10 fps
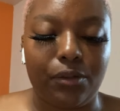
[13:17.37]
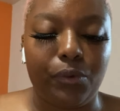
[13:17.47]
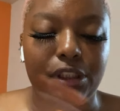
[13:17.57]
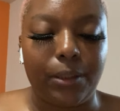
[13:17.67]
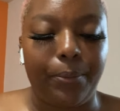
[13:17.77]

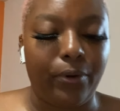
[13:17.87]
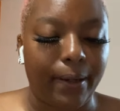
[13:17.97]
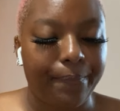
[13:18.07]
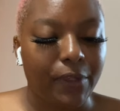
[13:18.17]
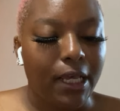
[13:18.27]
What's the point?
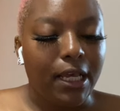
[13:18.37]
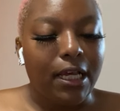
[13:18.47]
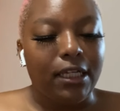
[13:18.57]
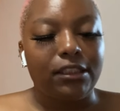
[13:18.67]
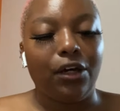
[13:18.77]

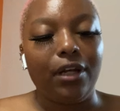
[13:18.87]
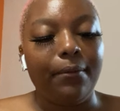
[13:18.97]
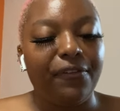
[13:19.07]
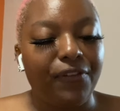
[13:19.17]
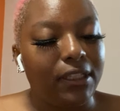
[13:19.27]
So
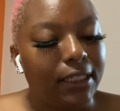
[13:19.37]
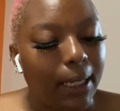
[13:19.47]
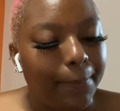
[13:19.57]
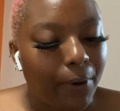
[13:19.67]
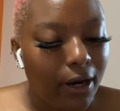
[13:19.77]
number
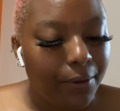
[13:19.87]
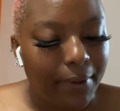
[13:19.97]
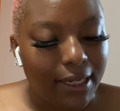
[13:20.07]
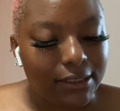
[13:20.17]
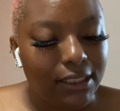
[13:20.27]
58, parting
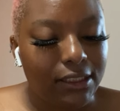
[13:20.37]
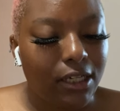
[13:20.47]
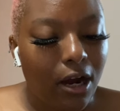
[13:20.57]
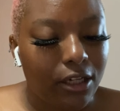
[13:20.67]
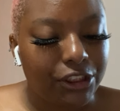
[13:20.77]
ways. This
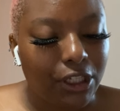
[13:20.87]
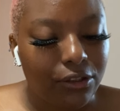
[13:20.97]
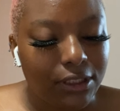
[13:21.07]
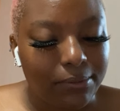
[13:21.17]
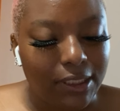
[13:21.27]
card
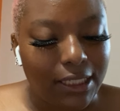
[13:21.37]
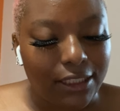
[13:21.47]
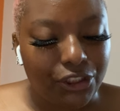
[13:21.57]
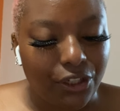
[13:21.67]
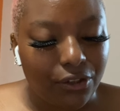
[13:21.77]
shows up to
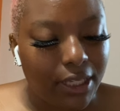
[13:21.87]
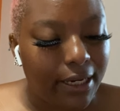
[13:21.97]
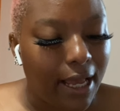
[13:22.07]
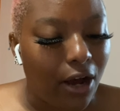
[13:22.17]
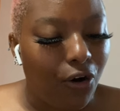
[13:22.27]
let you know
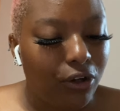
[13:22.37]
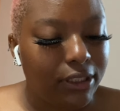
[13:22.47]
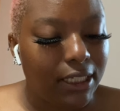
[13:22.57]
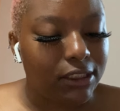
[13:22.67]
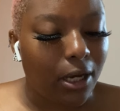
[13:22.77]
that not all
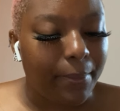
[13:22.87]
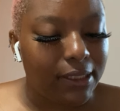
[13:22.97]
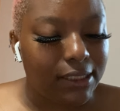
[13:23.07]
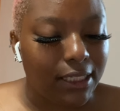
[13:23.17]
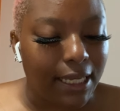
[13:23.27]
things are
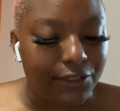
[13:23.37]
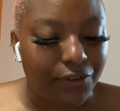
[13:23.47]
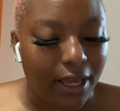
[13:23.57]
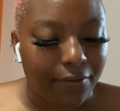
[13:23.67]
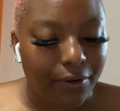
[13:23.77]
meant to last
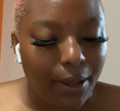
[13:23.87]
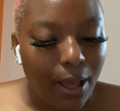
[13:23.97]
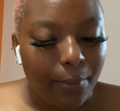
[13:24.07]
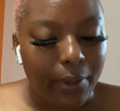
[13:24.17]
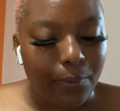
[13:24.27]
forever.
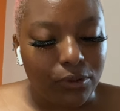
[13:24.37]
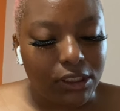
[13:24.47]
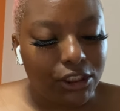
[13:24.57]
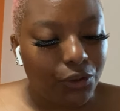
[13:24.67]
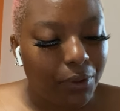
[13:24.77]
People,
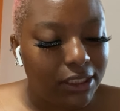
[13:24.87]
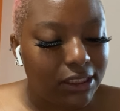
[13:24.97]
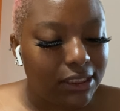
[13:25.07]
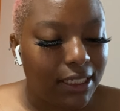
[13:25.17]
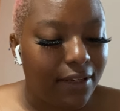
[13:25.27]

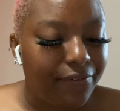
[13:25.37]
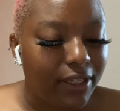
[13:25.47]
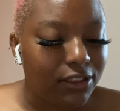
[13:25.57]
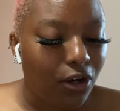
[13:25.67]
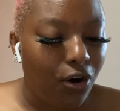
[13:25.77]
situations, and
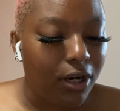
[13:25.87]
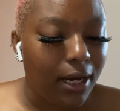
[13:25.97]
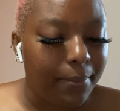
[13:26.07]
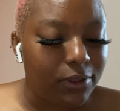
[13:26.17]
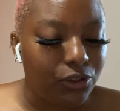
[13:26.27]
events all
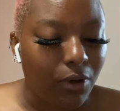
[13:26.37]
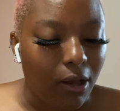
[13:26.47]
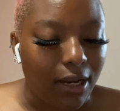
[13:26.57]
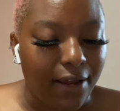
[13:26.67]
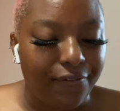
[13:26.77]
come into
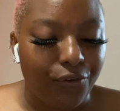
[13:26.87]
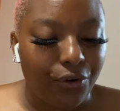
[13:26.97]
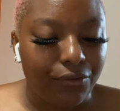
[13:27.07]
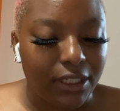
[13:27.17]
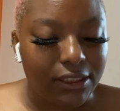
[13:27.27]
our life for a
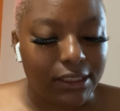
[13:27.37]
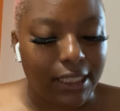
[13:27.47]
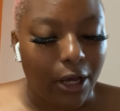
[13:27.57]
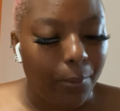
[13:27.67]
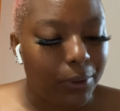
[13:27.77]
reason
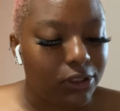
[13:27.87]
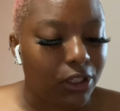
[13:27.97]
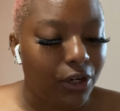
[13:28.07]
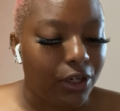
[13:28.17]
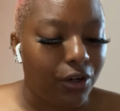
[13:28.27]
to help us
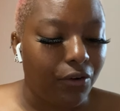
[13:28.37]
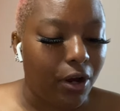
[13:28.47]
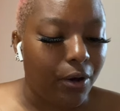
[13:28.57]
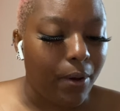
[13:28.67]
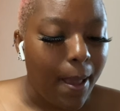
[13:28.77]
learn and
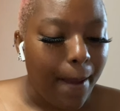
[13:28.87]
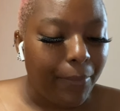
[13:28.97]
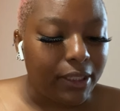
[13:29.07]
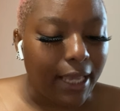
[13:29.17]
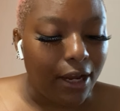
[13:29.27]
grow.
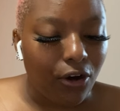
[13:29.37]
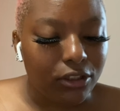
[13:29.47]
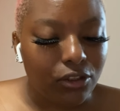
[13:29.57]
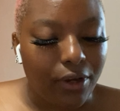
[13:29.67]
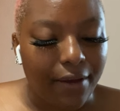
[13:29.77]
But they
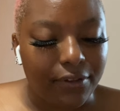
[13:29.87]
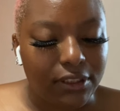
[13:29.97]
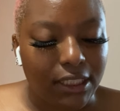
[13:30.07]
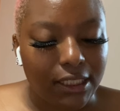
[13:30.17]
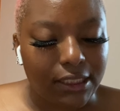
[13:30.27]
also have a
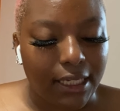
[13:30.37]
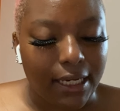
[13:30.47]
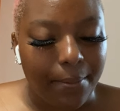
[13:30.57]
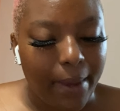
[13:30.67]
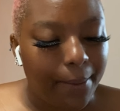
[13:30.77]
season,
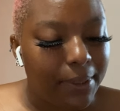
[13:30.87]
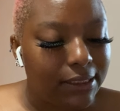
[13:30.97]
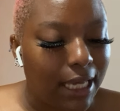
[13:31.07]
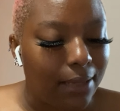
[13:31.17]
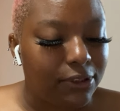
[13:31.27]
and it may be
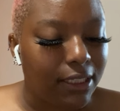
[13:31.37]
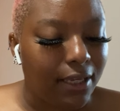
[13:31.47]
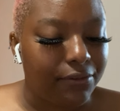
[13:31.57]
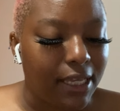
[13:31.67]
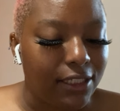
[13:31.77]
time to
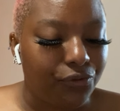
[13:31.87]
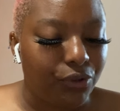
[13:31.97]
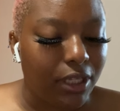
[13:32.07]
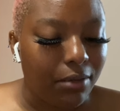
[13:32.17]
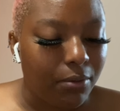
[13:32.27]
give thanks
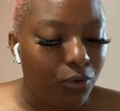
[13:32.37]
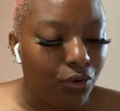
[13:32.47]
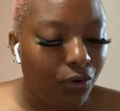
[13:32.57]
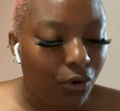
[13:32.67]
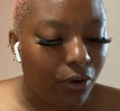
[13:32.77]
for them and
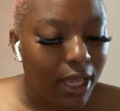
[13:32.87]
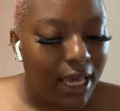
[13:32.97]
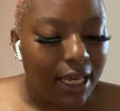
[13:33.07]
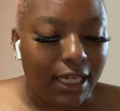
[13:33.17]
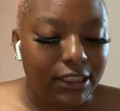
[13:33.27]
move on.
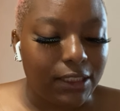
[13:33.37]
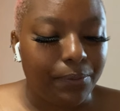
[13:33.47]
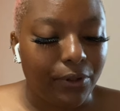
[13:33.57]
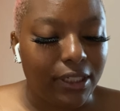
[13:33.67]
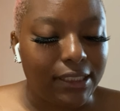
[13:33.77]
Each
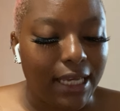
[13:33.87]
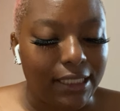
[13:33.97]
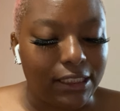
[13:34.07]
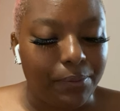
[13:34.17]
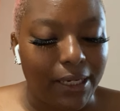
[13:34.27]
experience
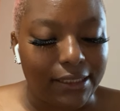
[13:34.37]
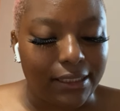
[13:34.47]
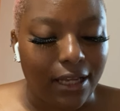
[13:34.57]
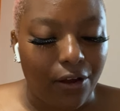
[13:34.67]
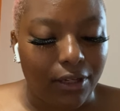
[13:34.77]
has its place
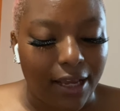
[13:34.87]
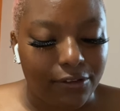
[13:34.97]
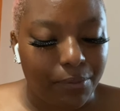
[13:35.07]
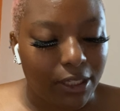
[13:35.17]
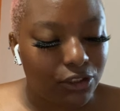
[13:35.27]
in our
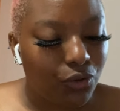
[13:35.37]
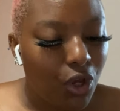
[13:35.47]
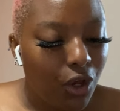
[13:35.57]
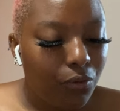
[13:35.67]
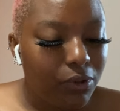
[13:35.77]
life's
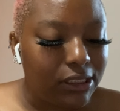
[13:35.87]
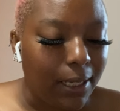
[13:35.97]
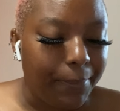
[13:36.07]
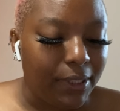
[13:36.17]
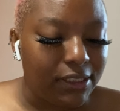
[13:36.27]
puzzle, with
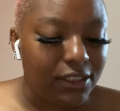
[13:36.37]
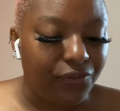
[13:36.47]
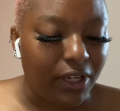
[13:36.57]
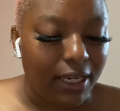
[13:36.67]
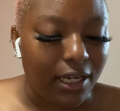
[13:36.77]
some pieces
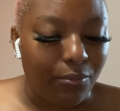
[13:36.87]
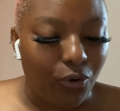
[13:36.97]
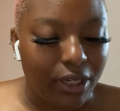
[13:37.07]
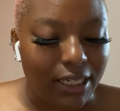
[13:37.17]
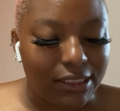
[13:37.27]
fitting in
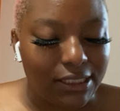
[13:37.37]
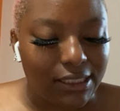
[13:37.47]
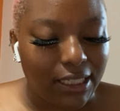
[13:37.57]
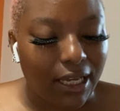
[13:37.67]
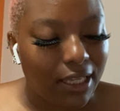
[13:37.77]
more easily
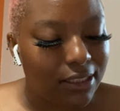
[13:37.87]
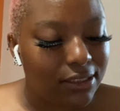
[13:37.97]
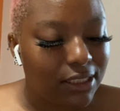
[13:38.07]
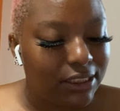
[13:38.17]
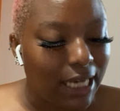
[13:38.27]
than
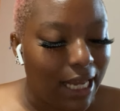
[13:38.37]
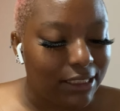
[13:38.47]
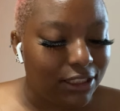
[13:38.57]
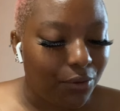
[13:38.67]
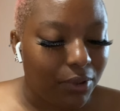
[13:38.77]
others. The
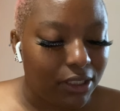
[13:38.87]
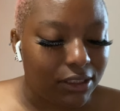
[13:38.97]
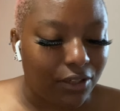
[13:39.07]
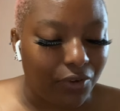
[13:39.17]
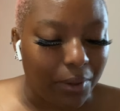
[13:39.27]
challenging ones
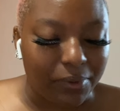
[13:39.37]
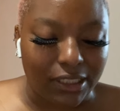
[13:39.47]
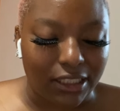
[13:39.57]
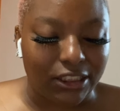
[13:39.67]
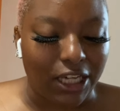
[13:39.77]
could
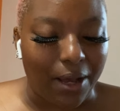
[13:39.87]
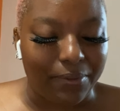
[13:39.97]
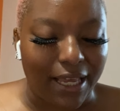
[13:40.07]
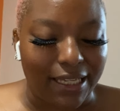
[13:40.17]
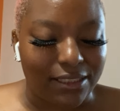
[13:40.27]
represent a
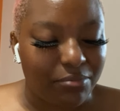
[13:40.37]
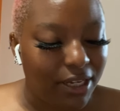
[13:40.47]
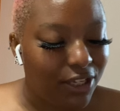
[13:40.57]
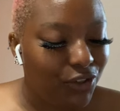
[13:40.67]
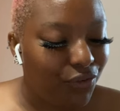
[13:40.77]
job that is
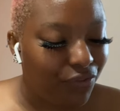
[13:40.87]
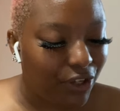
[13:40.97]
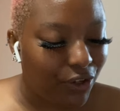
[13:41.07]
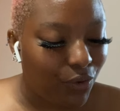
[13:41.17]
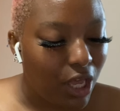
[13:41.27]
making you
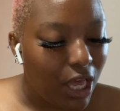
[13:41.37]
feel.